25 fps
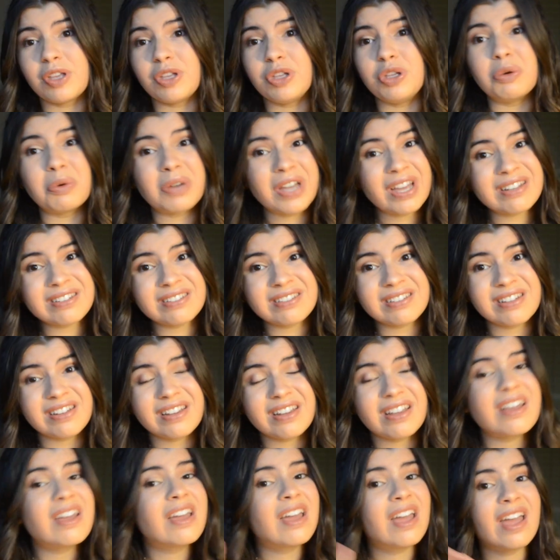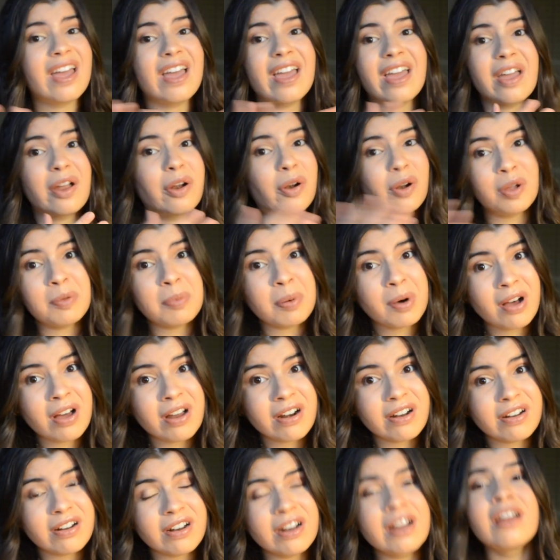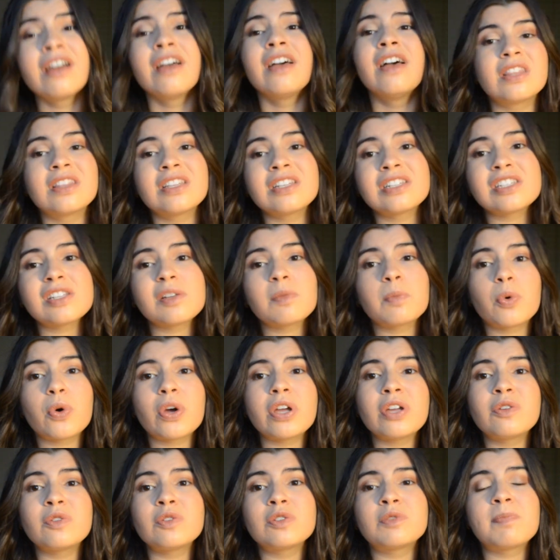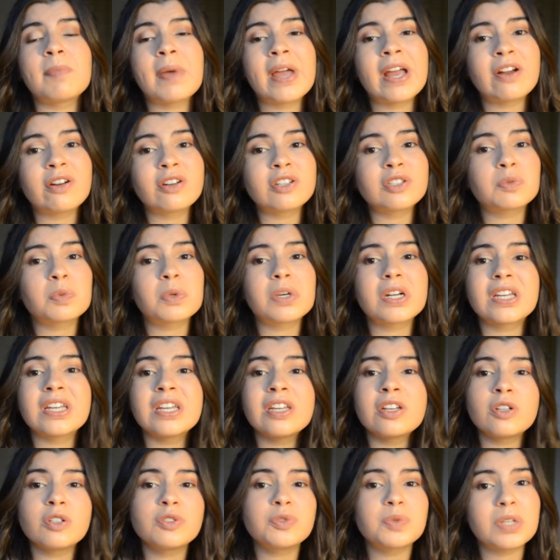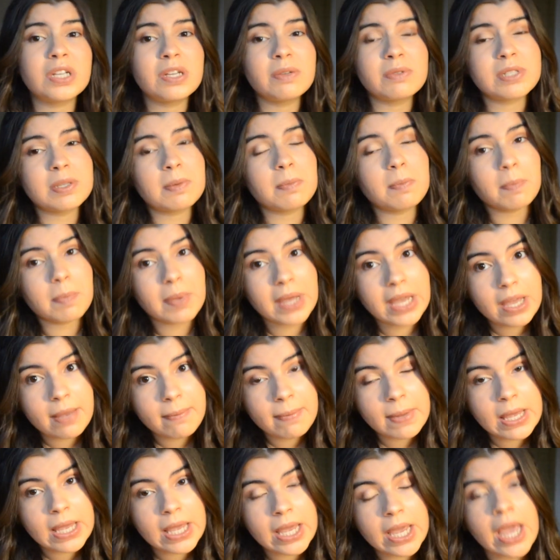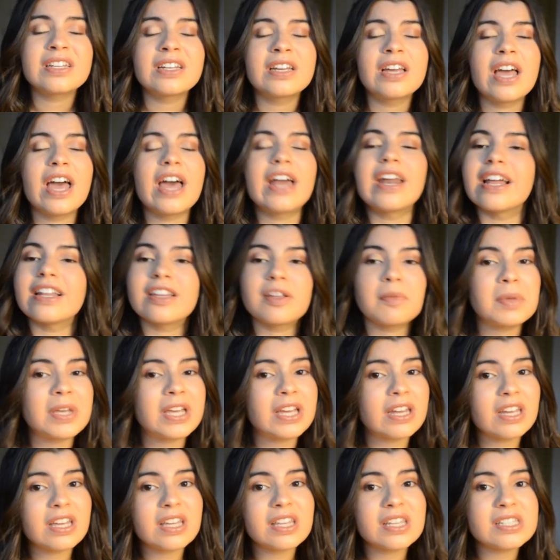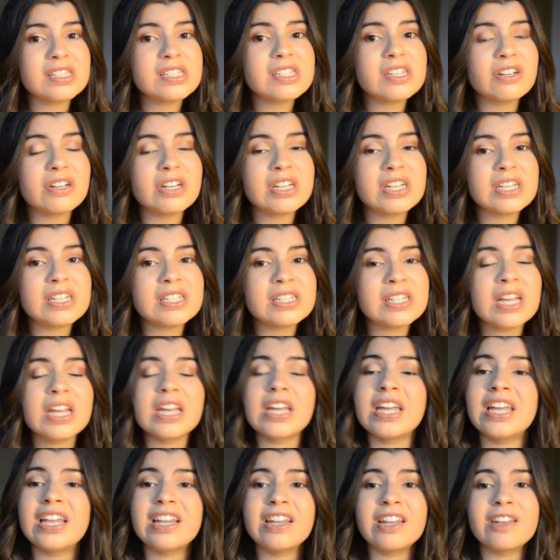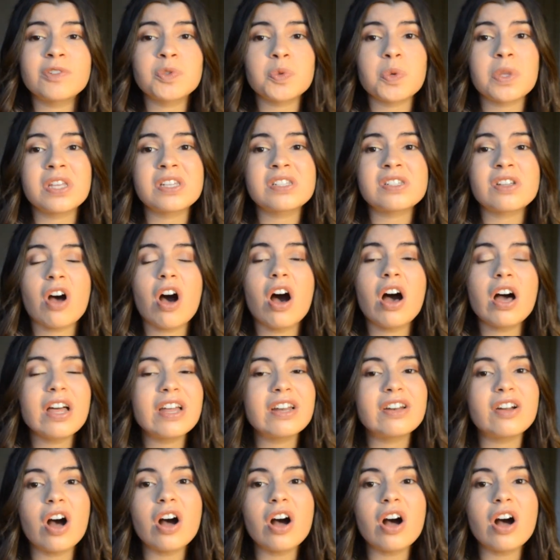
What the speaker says: you guessed it, Harry Potter. This is a boy whose parents were killed when he was a baby, and at the beginning of the series, he lives with his aunt and